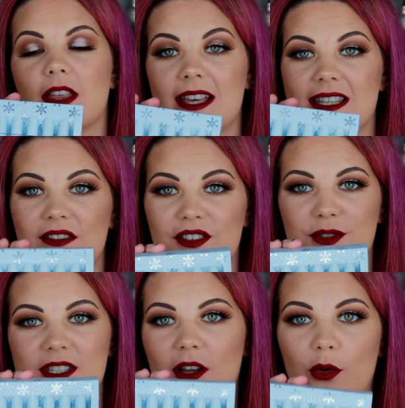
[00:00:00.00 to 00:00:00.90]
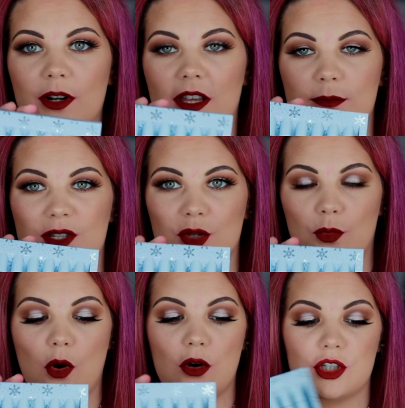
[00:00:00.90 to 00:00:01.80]
that is every single one of them
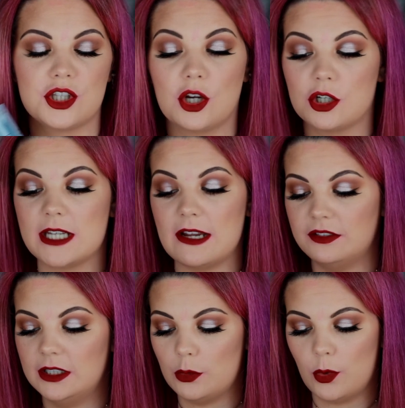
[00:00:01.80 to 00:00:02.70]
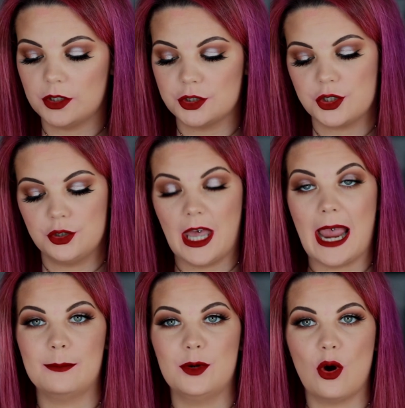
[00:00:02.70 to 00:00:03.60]
swatched. There are definitely one or two that
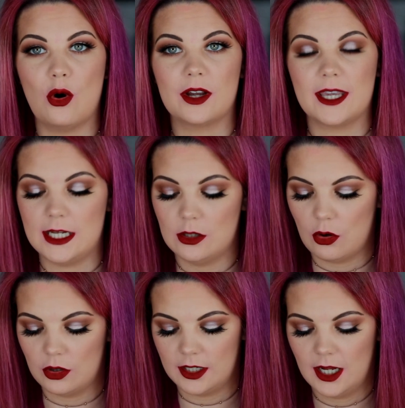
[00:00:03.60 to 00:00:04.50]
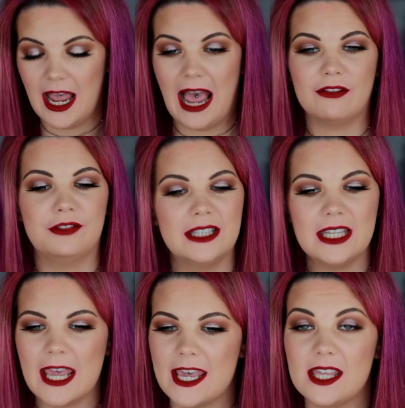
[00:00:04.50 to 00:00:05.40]
I'm not keen on. I
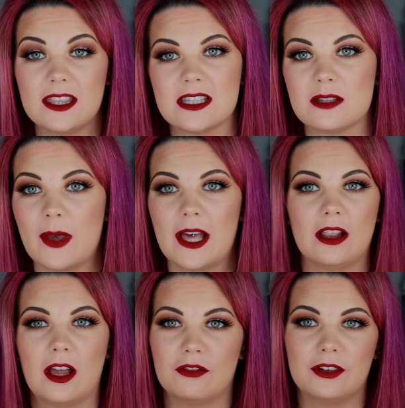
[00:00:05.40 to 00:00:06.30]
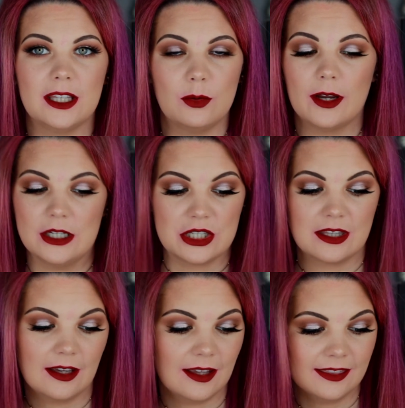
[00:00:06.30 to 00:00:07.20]
really hate the smell. I really wish
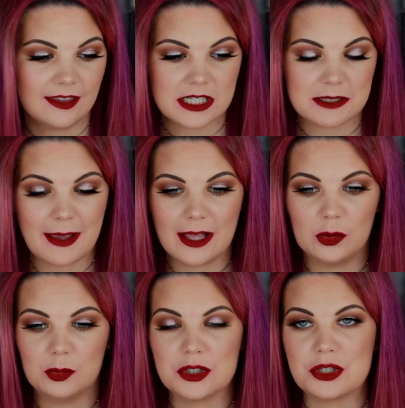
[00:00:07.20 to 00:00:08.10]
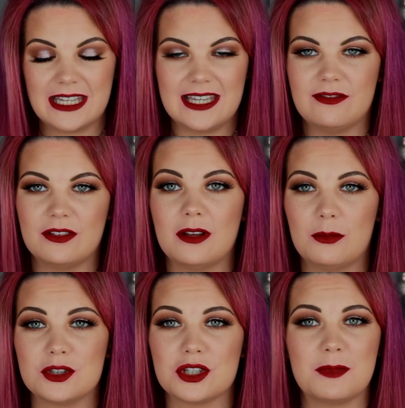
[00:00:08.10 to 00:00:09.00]
that the smell was even,
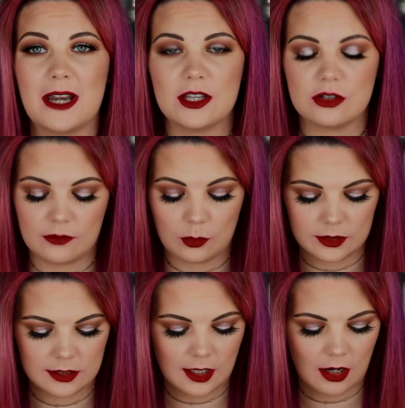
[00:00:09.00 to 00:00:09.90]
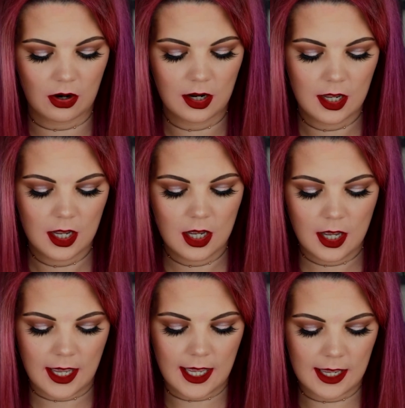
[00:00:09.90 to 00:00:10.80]
it would just be nicer if it wasn't there.
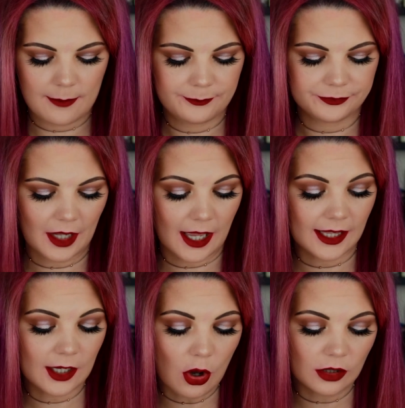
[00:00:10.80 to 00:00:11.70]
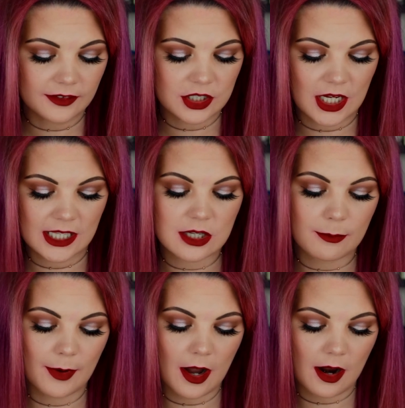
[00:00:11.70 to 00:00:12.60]
I like all of the shades
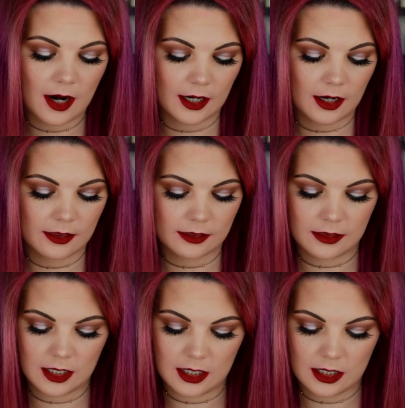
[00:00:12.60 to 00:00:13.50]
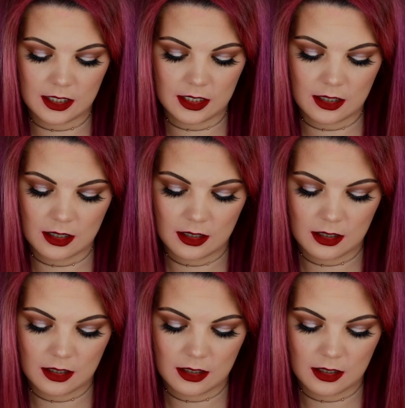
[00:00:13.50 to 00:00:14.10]
bar the